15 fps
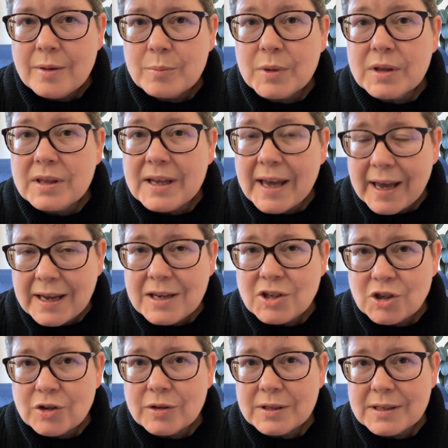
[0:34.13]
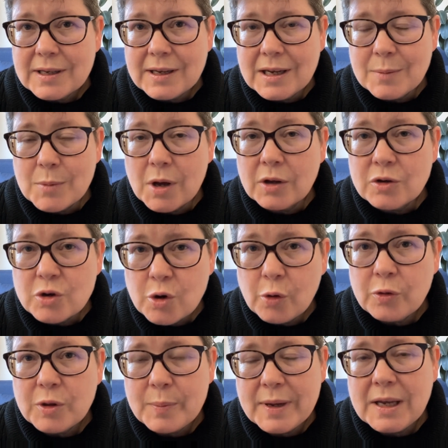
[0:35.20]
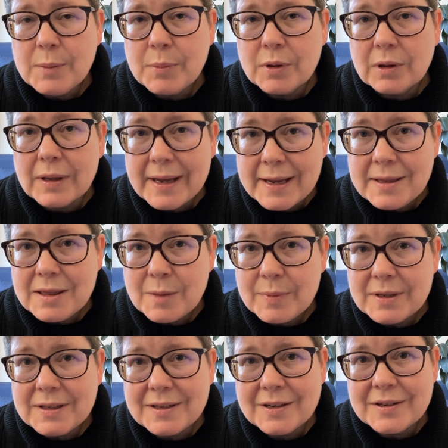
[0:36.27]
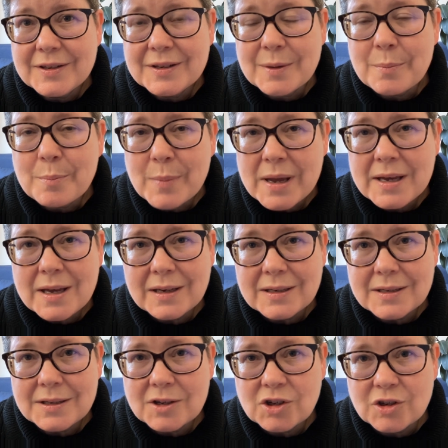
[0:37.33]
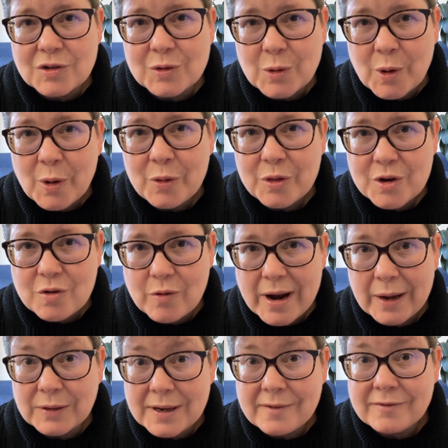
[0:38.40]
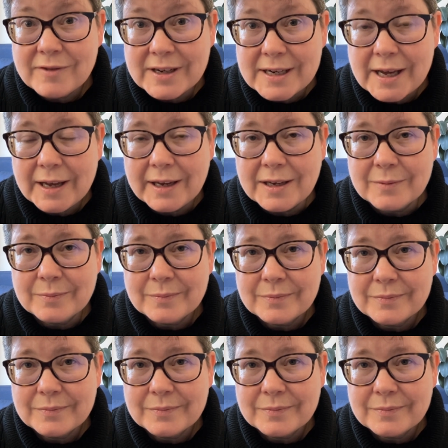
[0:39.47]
but the HR team are not the people in the business making decisions on the ground every day.